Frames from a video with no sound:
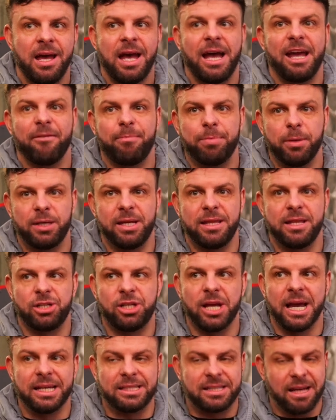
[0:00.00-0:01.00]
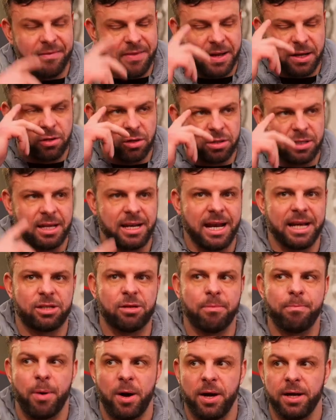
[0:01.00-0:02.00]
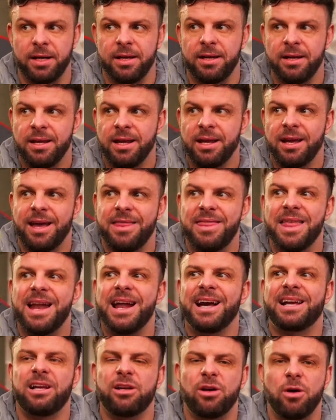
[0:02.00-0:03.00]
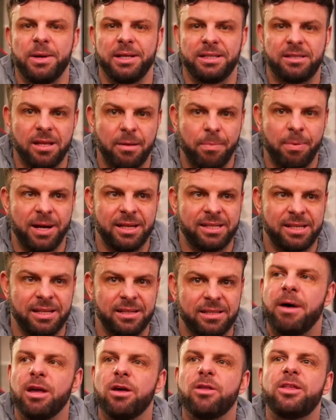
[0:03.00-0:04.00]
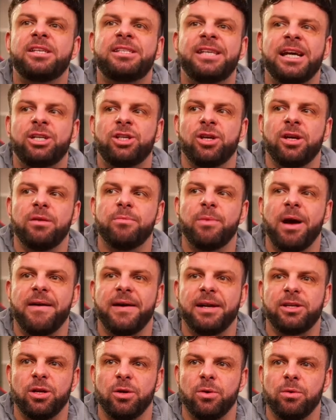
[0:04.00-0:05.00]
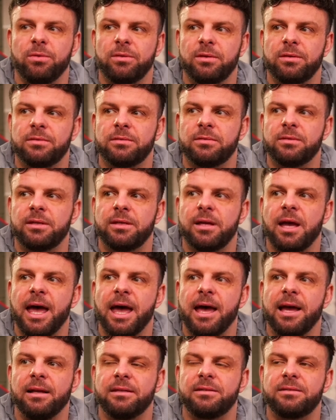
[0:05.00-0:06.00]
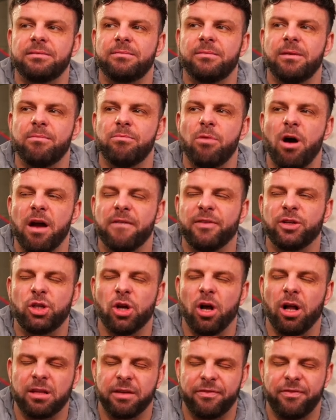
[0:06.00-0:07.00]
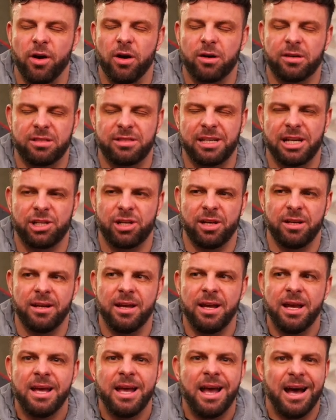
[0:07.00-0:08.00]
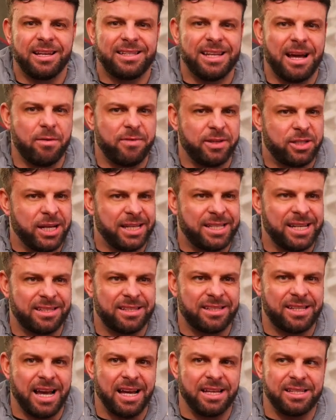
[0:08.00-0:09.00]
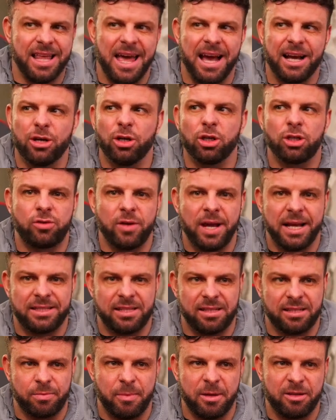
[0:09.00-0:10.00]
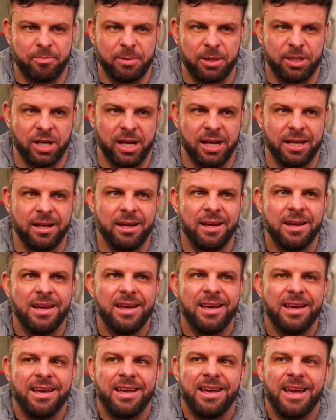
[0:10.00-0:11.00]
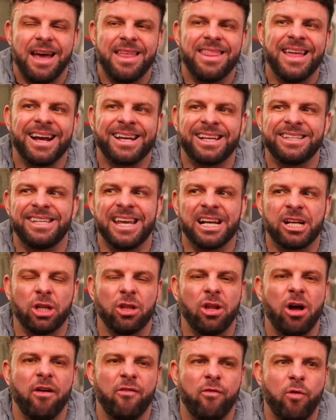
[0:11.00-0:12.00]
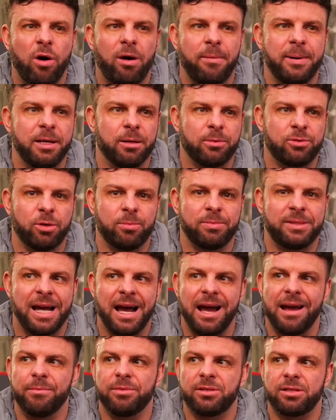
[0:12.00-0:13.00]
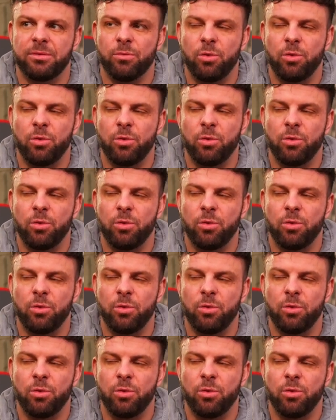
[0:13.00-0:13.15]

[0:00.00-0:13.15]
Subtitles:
I have blood in the chest, I have that good connection point, and then I can go into the pressing. My other session where I do more of a shoulder focus session, I start with a chest exercise, then I go straight into the Smith machine. And that can take a lot of warming up sometimes.